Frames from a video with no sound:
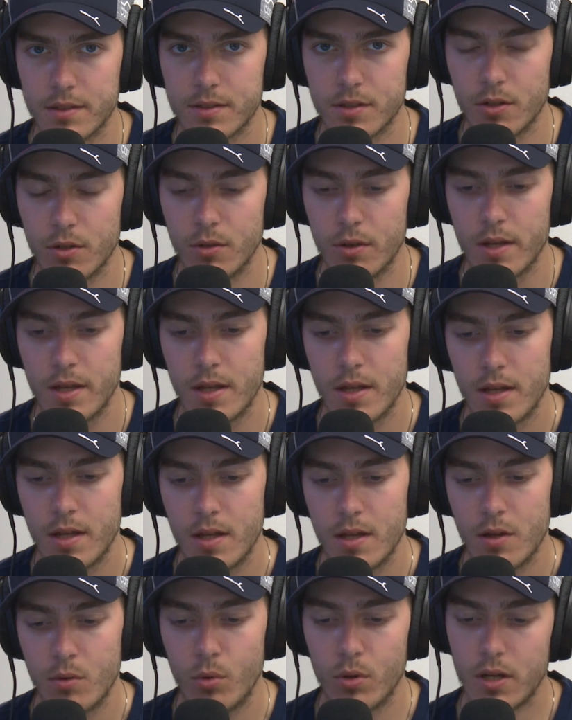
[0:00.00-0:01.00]
So
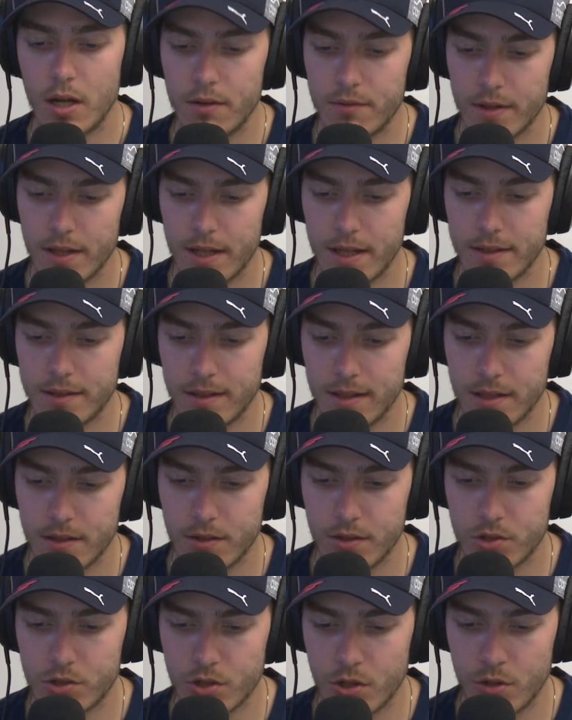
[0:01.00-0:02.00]
we'll cover that at the end
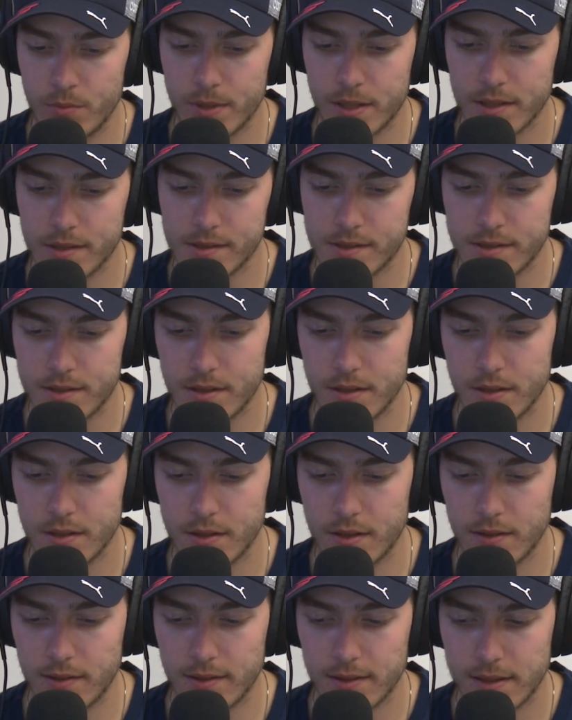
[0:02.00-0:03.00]
of the show because the
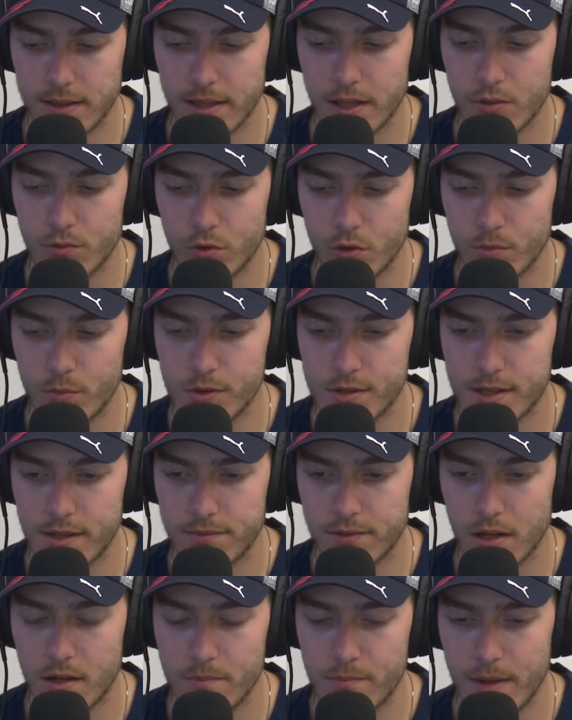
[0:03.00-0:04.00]
Leclerc rumors
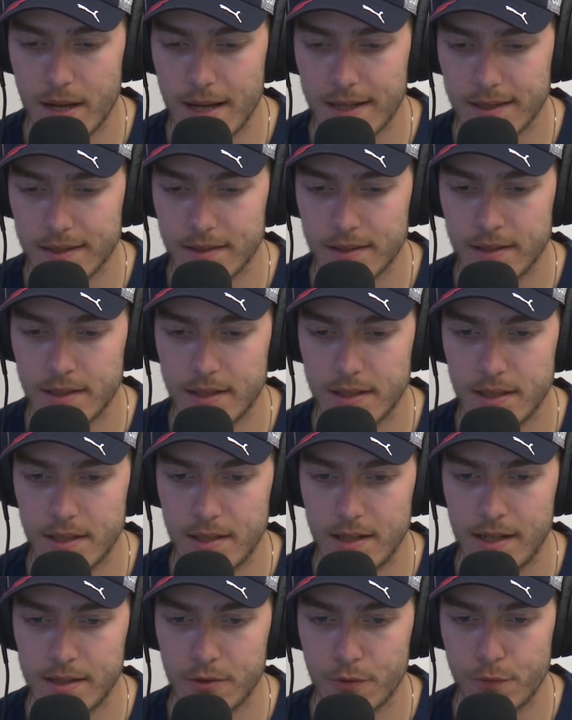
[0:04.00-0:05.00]
have come back
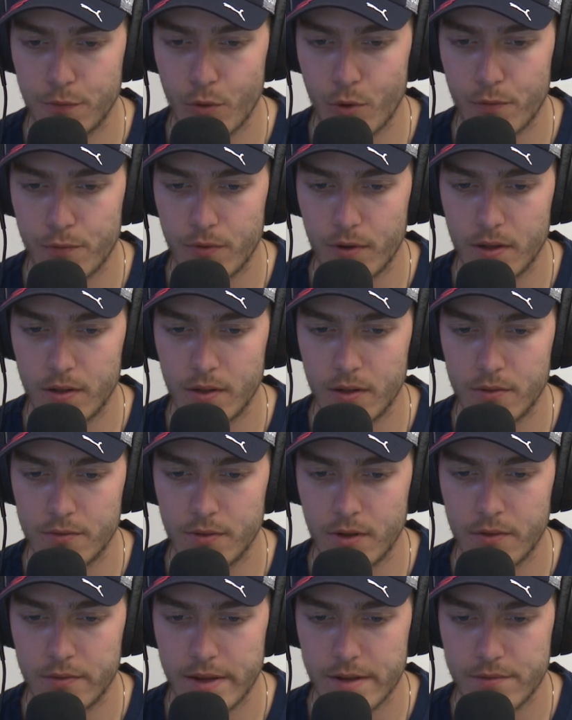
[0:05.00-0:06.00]
at the forefront
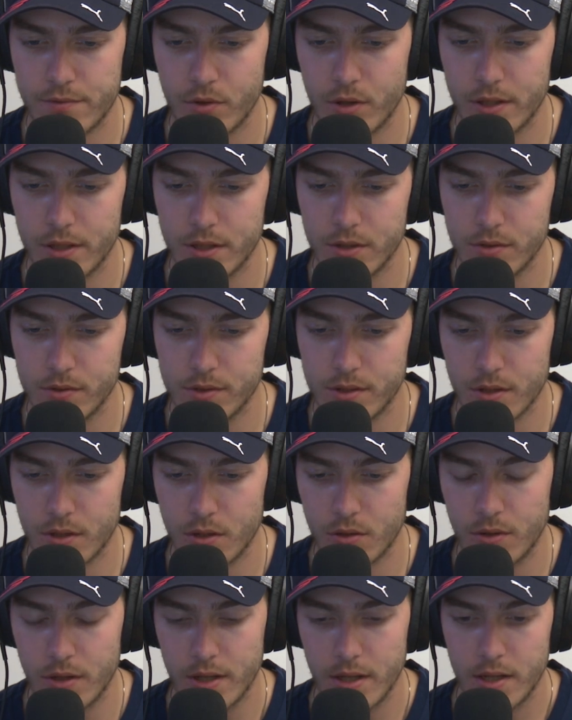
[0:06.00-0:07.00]
of F1 news.
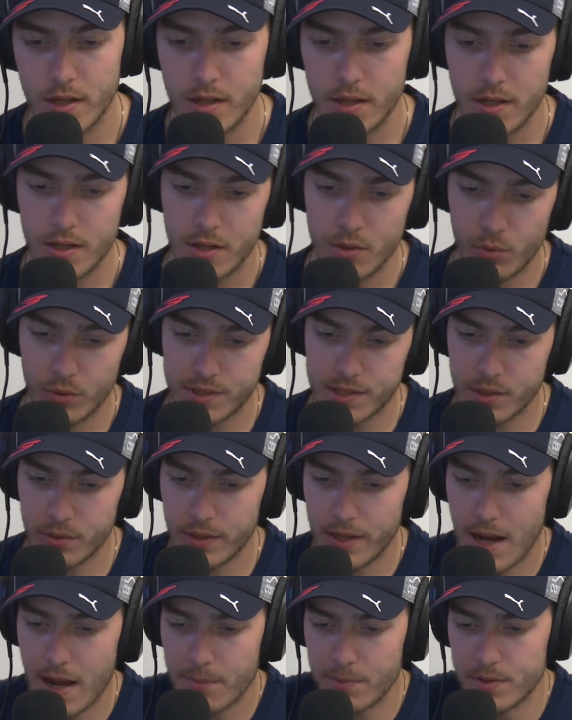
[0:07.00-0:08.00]
So we'll see
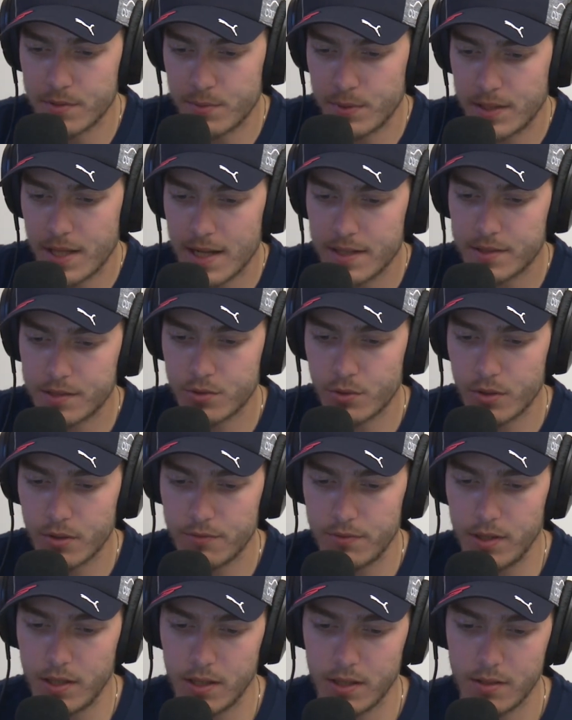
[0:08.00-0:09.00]
what happens. But that's sort
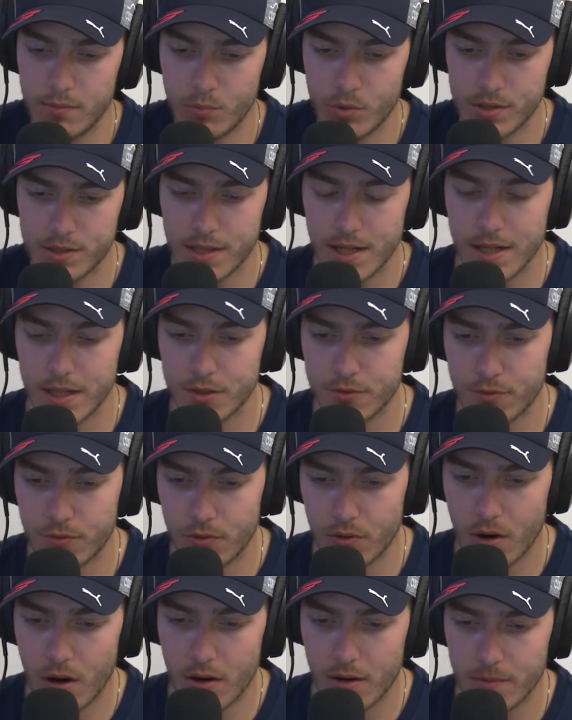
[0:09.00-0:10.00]
of the
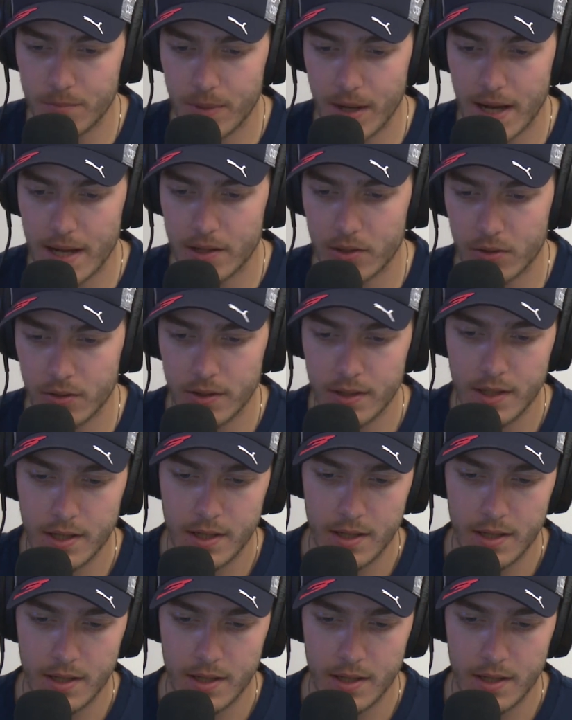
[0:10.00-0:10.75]
Mercedes-Ferrari battle.